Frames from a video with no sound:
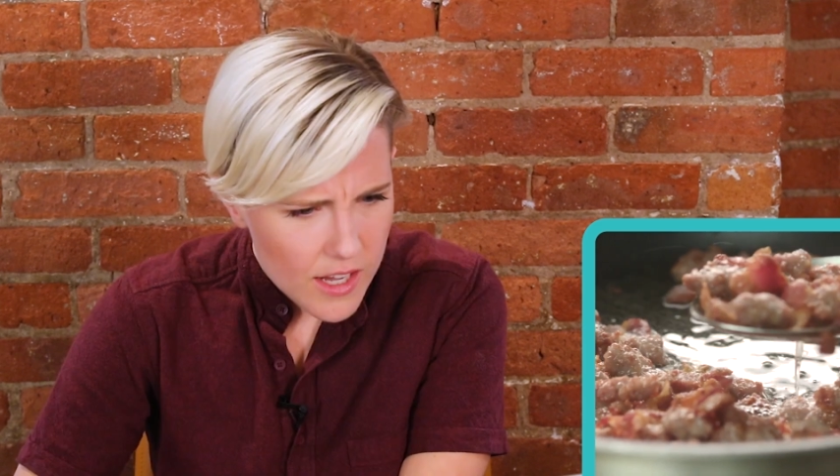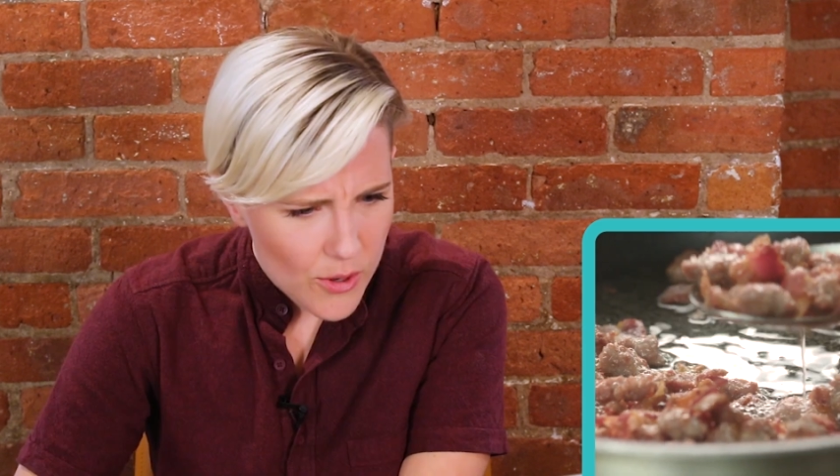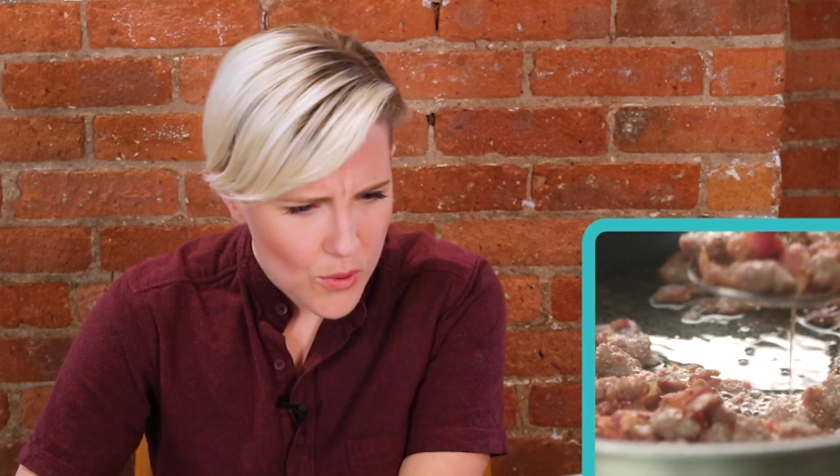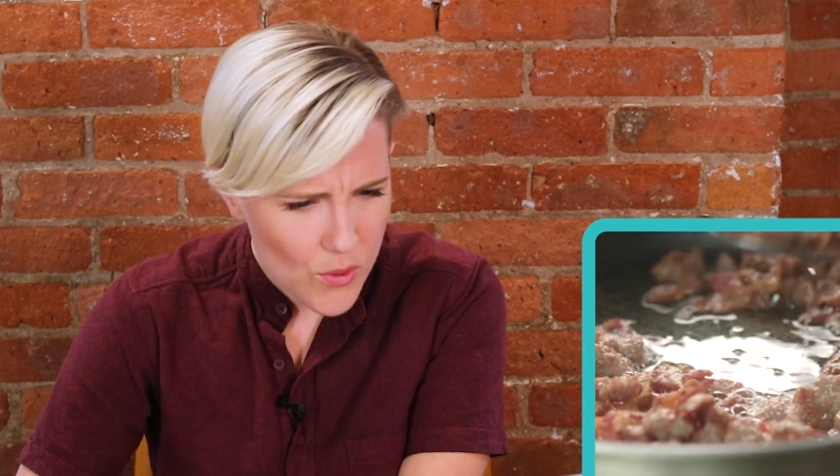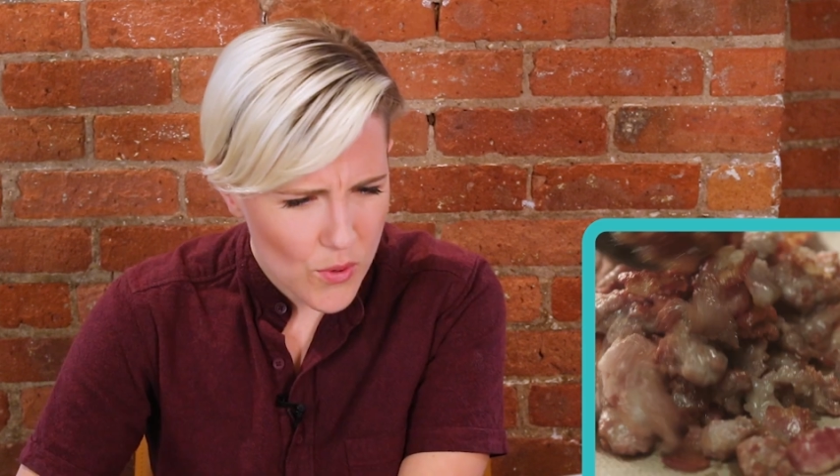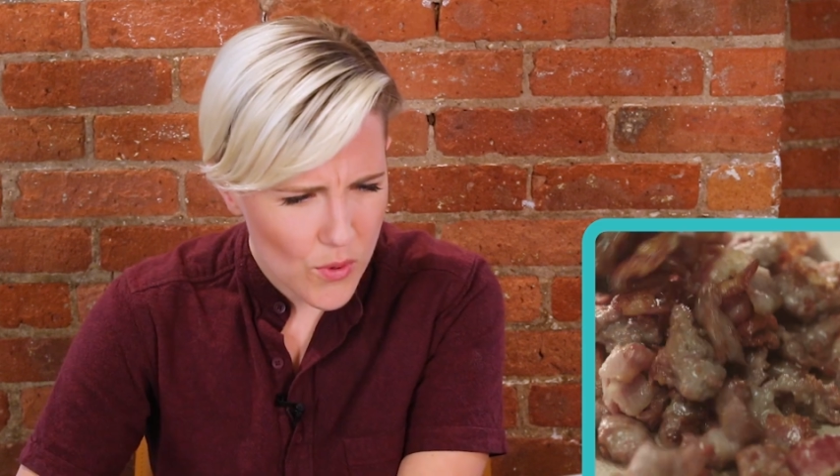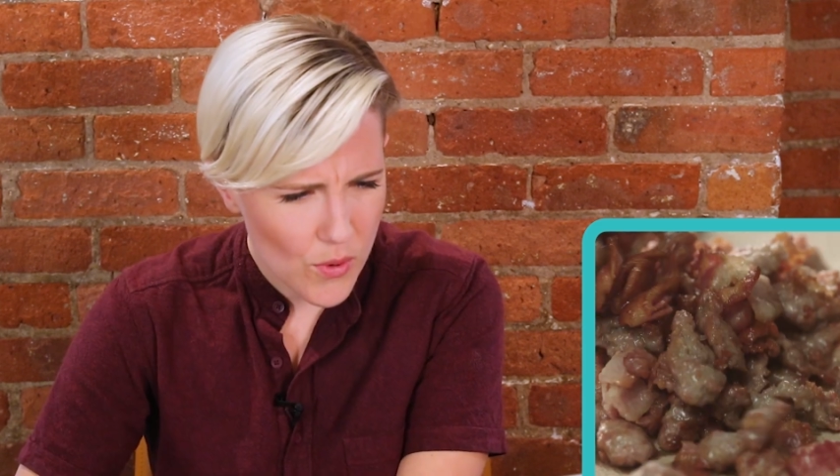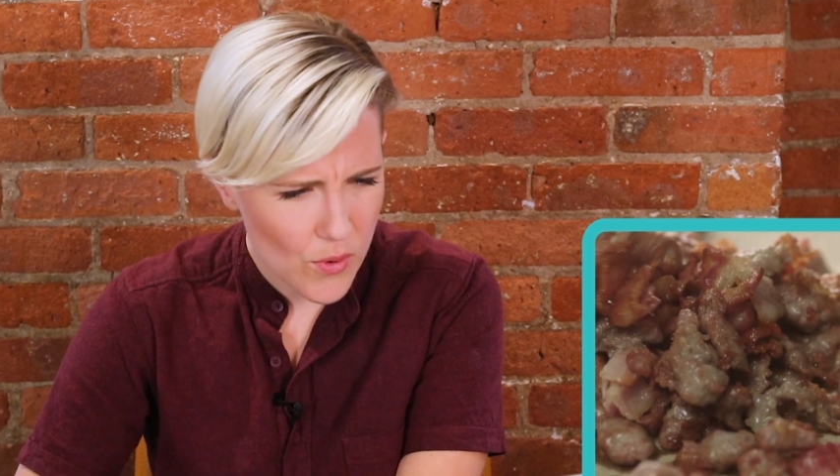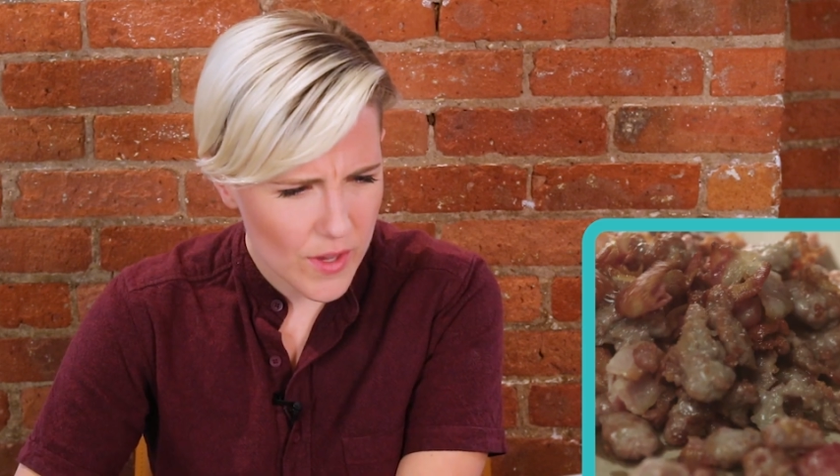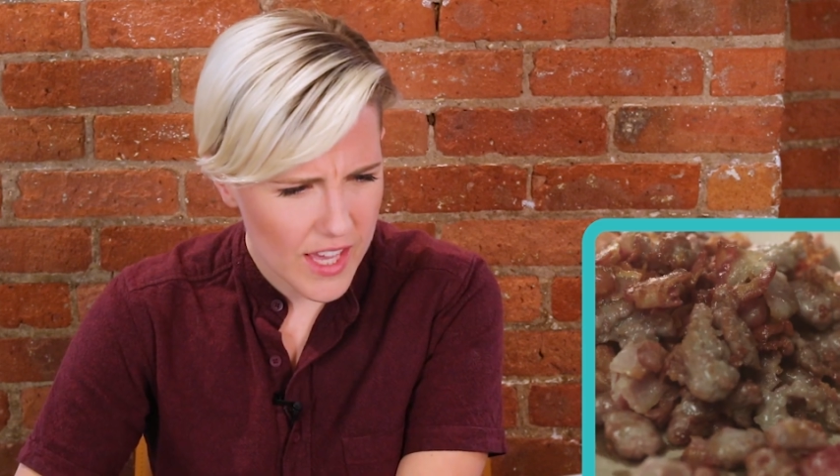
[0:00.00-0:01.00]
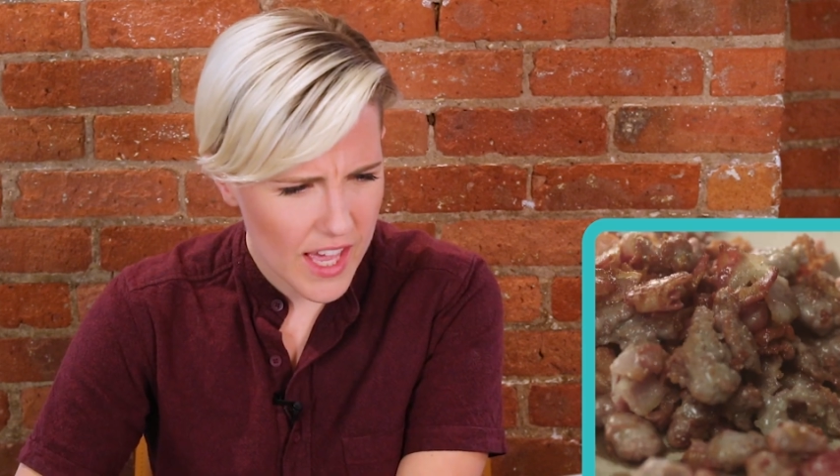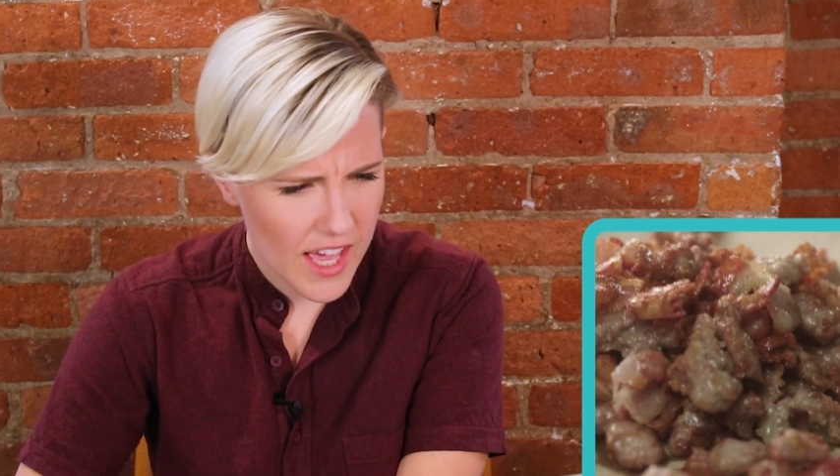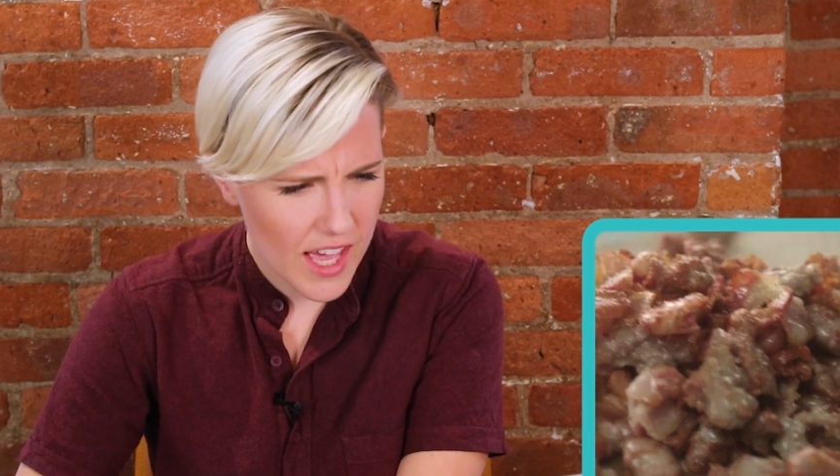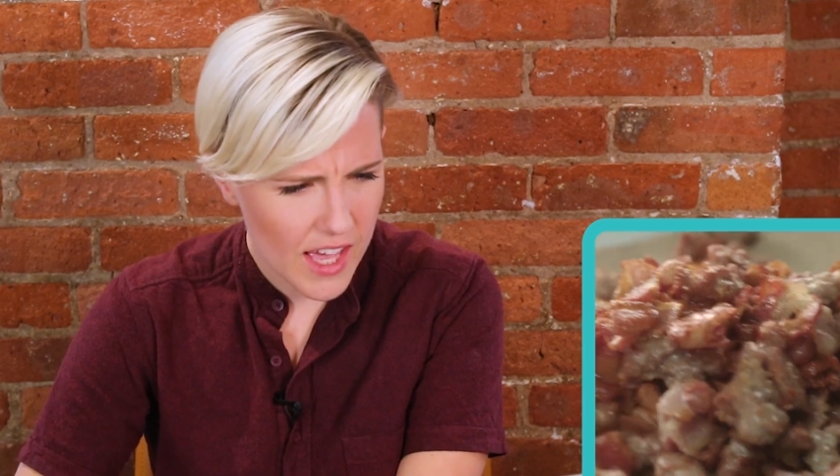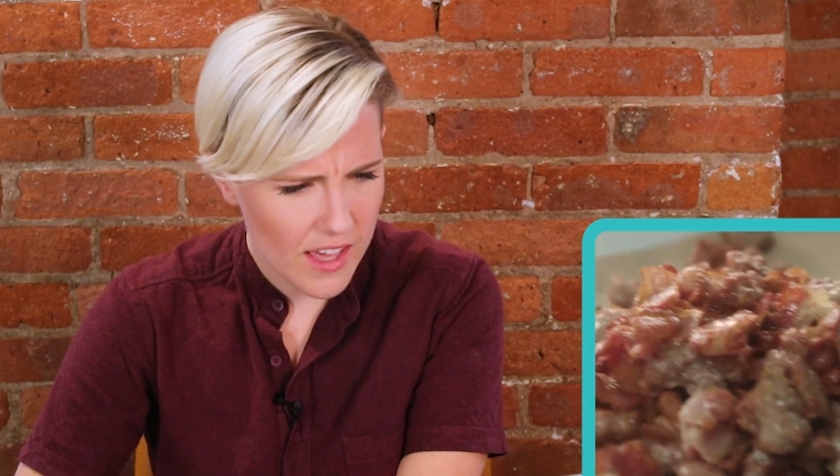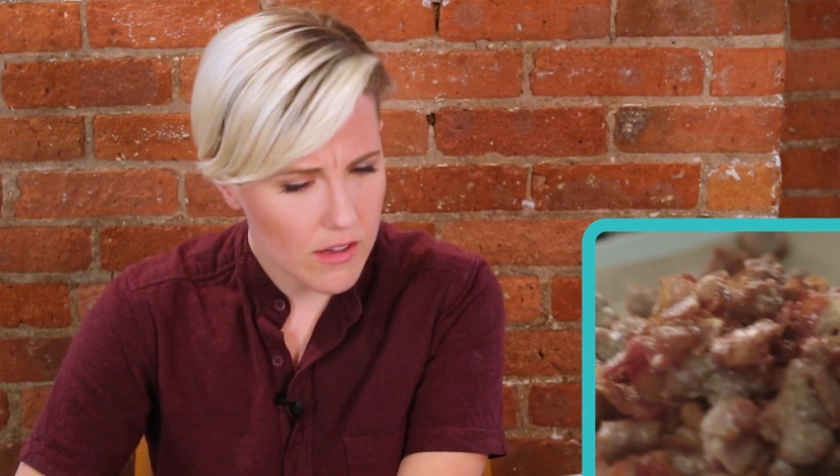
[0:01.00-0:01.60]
Oh, yeah.